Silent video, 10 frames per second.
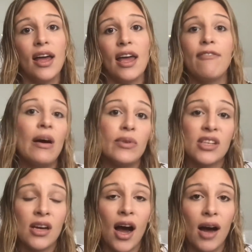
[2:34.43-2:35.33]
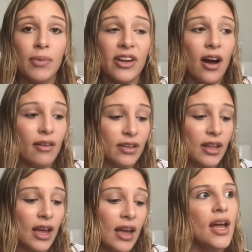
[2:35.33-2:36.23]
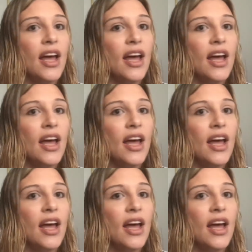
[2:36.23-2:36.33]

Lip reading: if I was going to ovulate.